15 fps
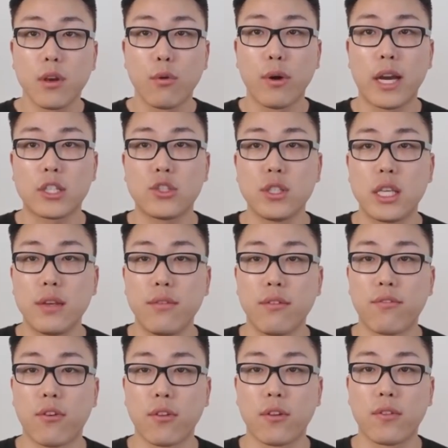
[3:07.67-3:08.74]
will actually give
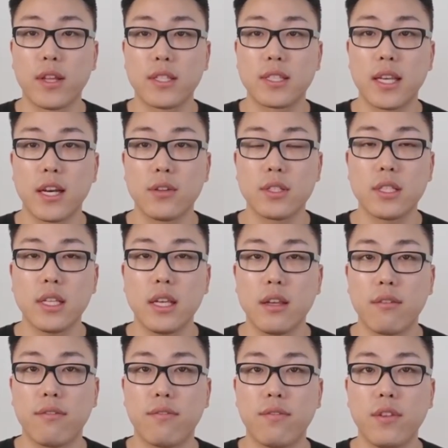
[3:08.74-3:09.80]
you further discounts
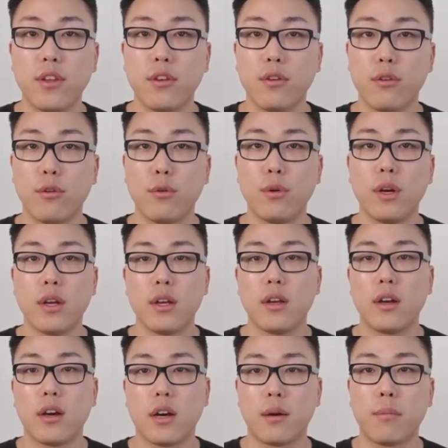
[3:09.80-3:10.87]
if you
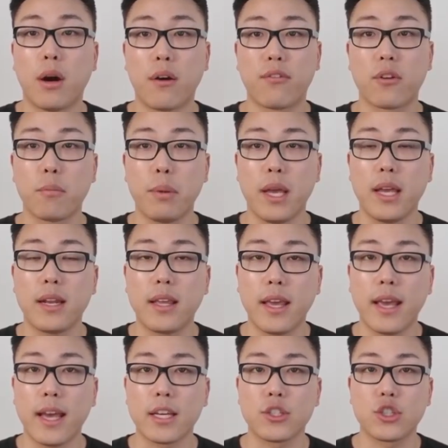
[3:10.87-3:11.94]
offer to pay in
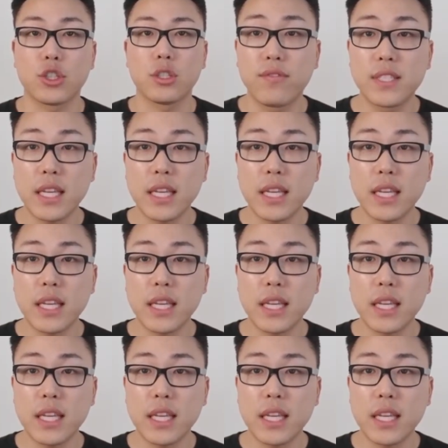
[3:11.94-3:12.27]
cash.